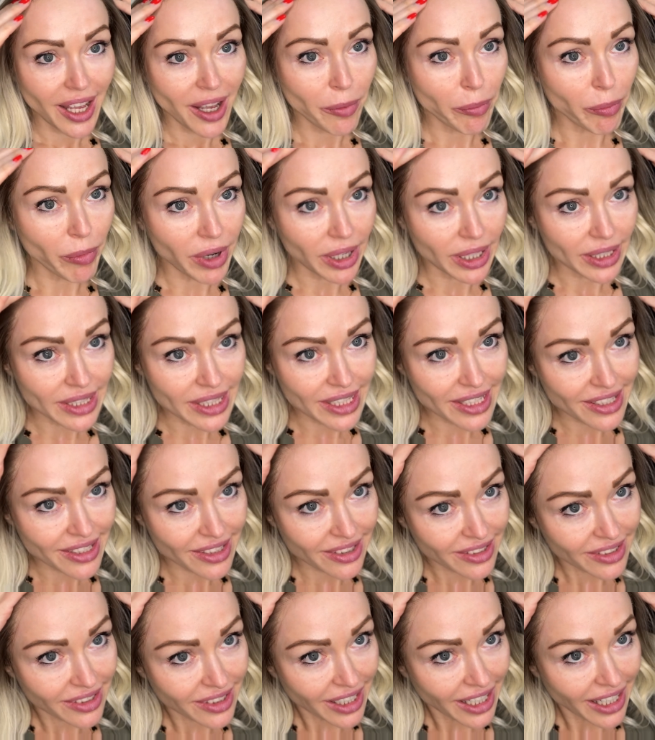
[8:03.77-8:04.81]
But
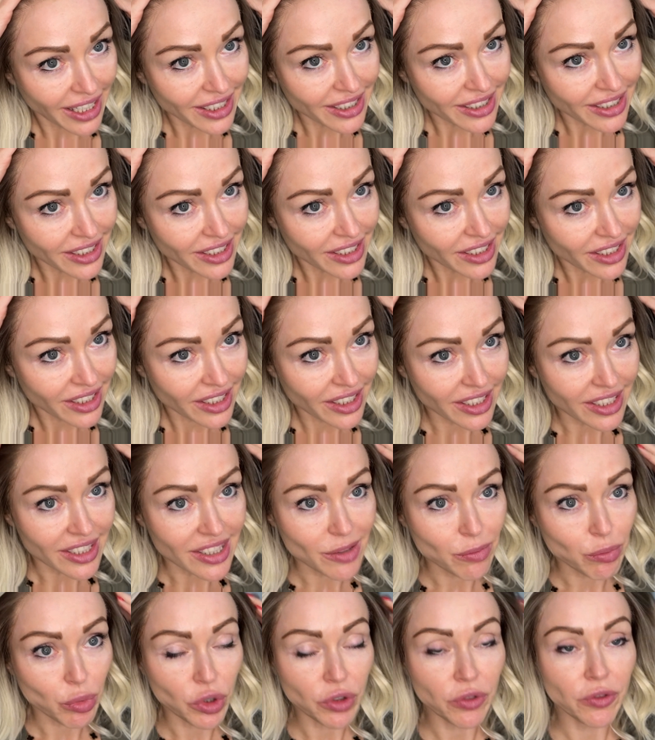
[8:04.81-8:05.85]
I think it's
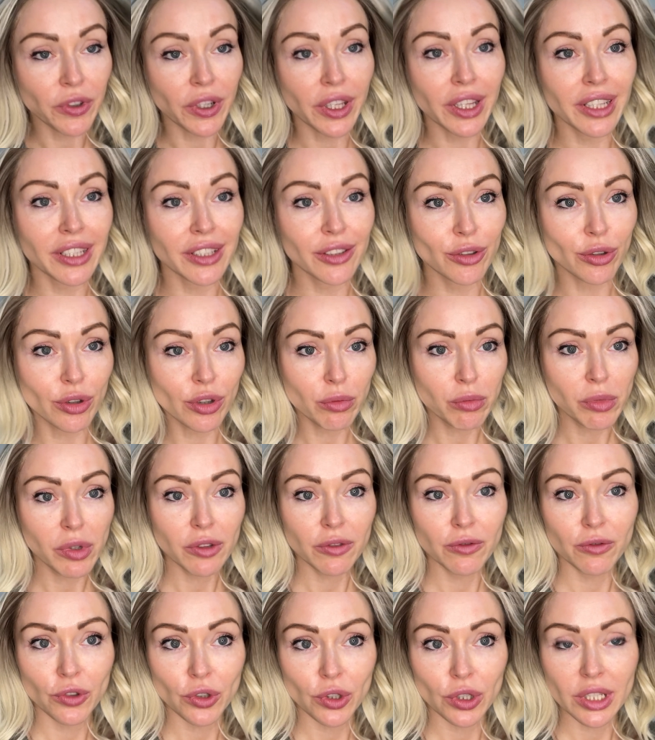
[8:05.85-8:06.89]
perfectly normal
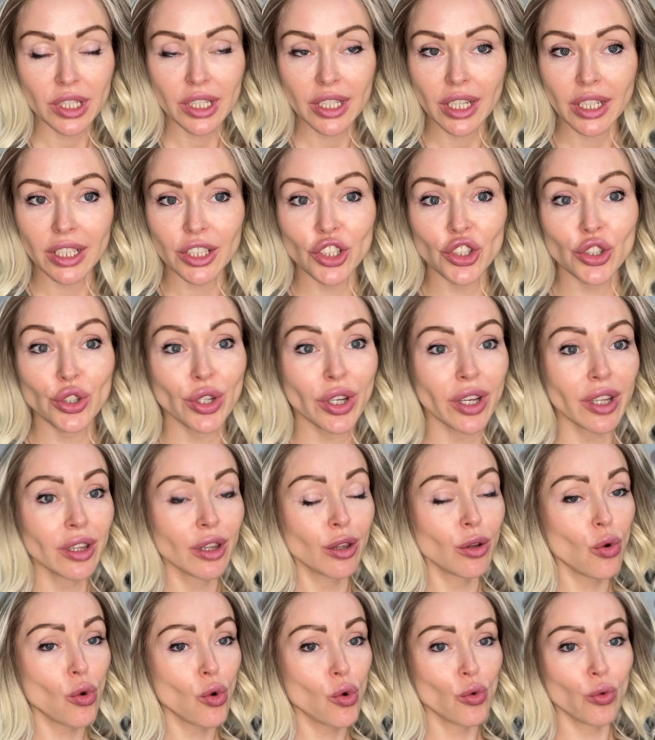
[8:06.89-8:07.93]
for such a
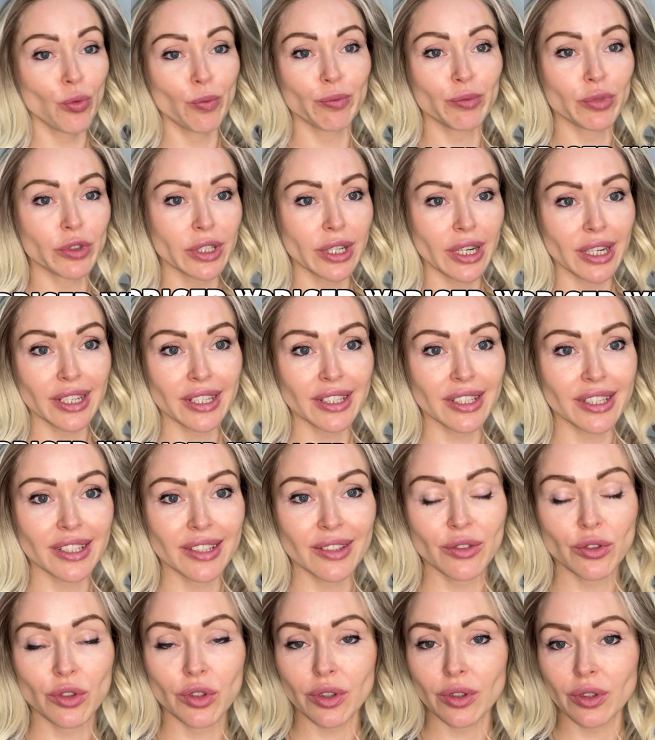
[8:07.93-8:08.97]
low-priced
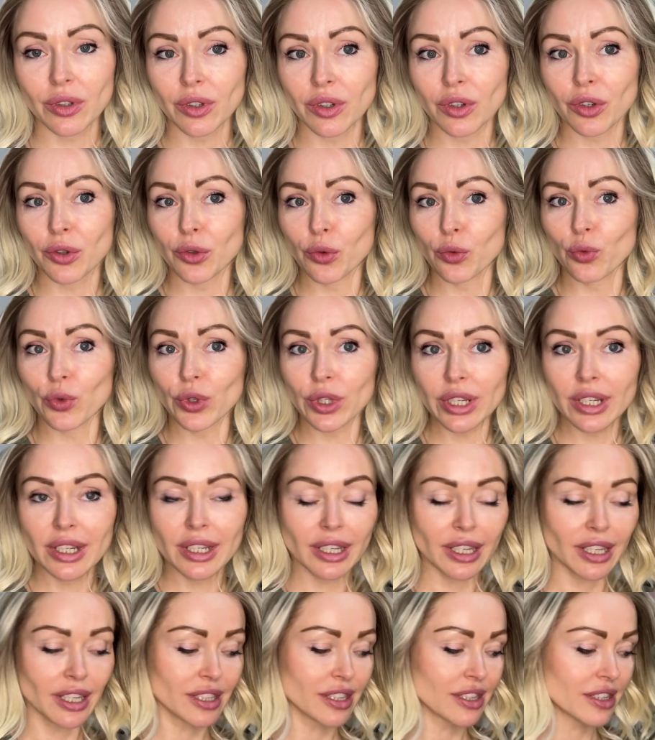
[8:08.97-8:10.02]
wig,
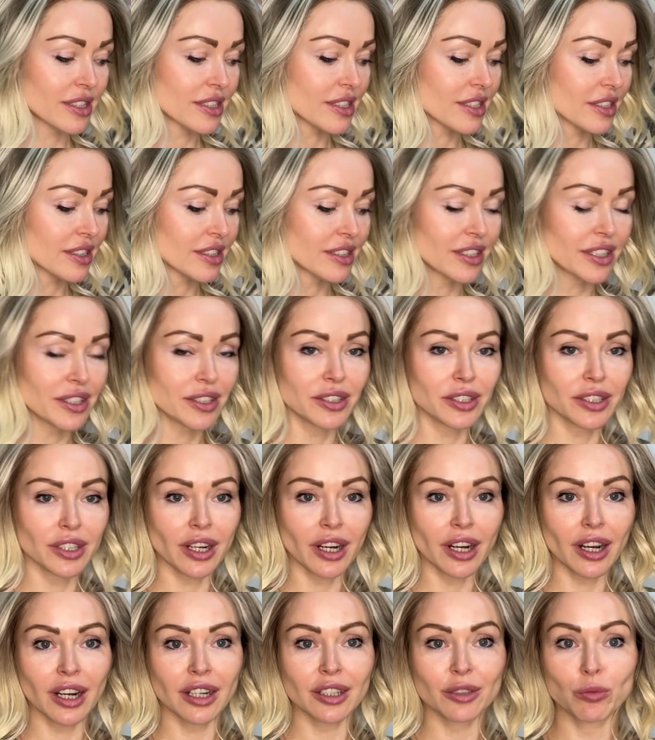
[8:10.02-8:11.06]
and there
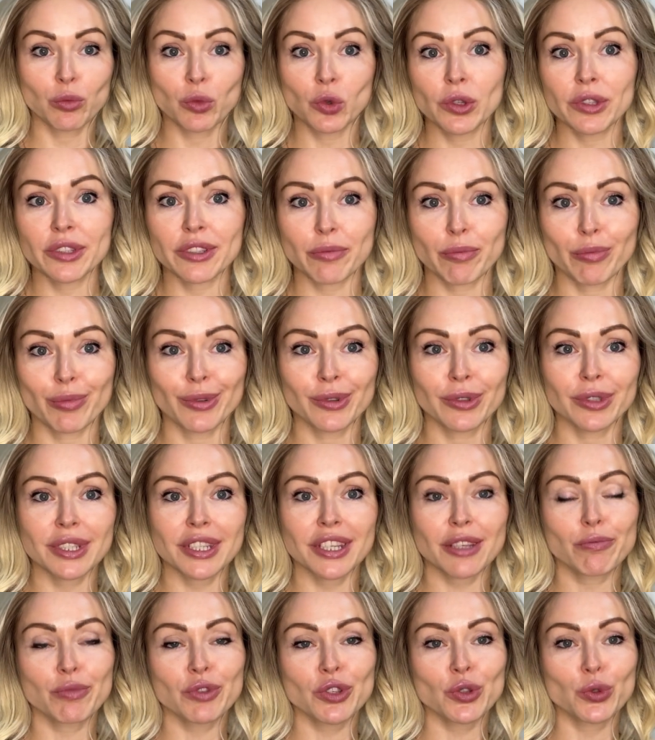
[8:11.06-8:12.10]
are multiple
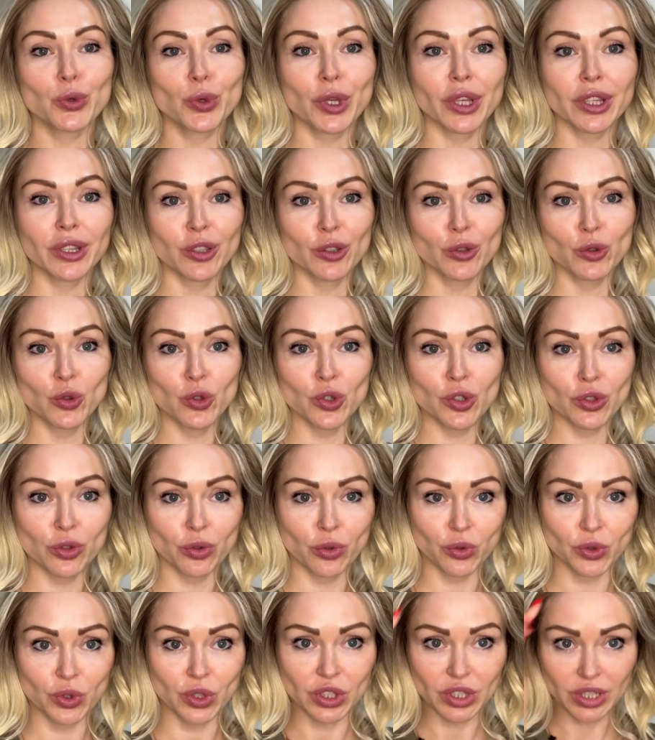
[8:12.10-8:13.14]
tips you can use
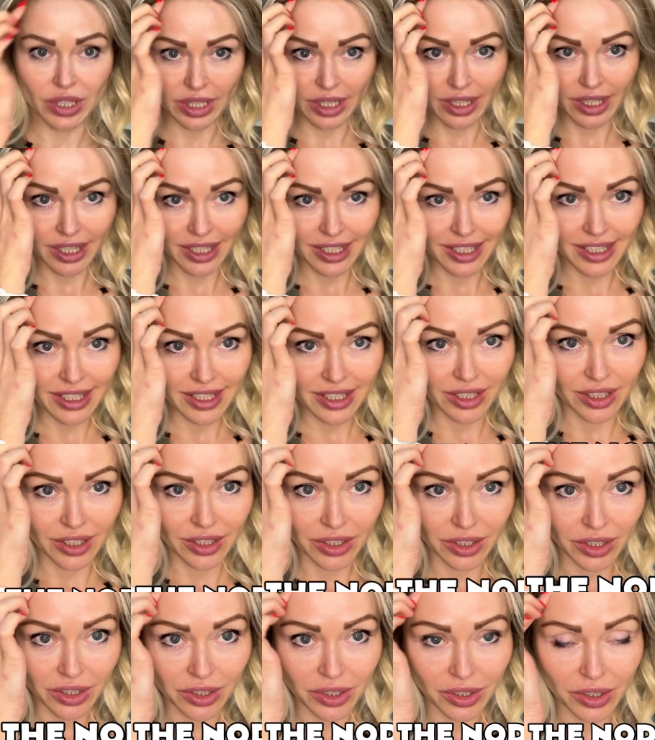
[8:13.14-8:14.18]
to disguise
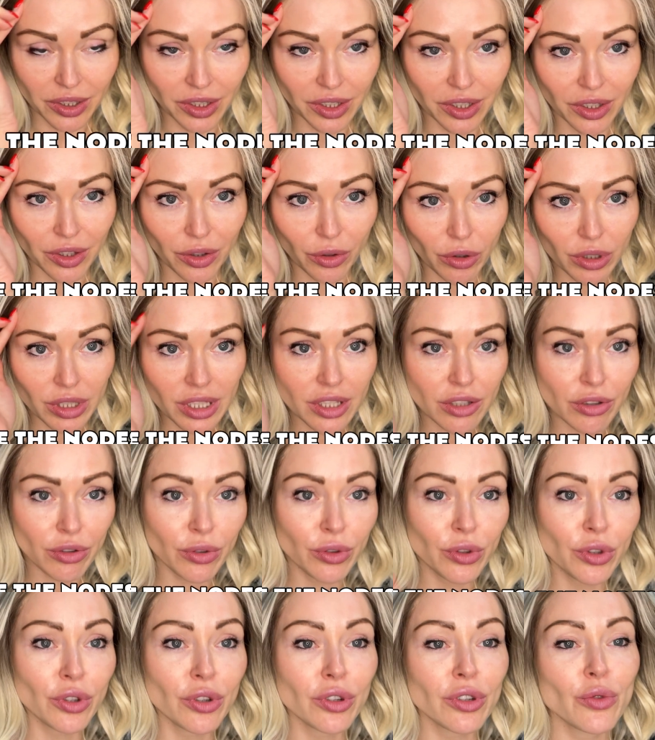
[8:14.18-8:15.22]
the knots
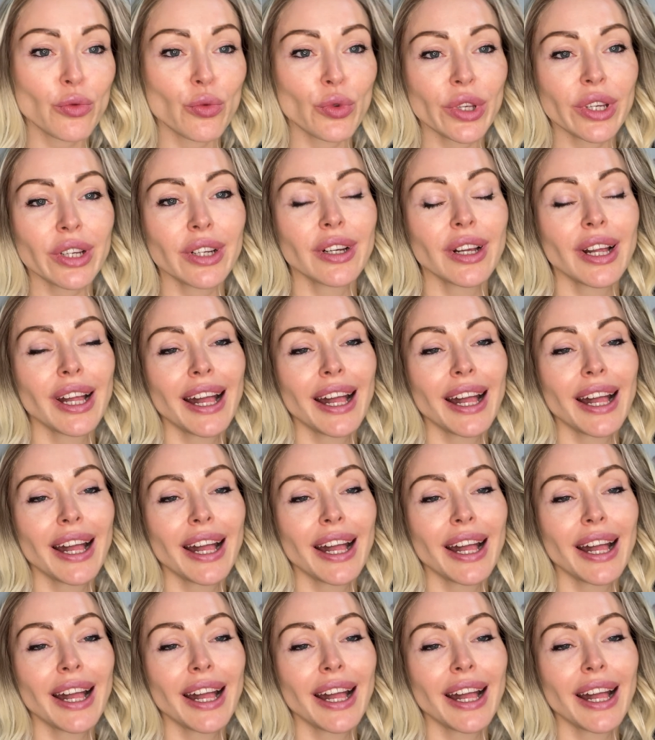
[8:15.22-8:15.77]
on your wig,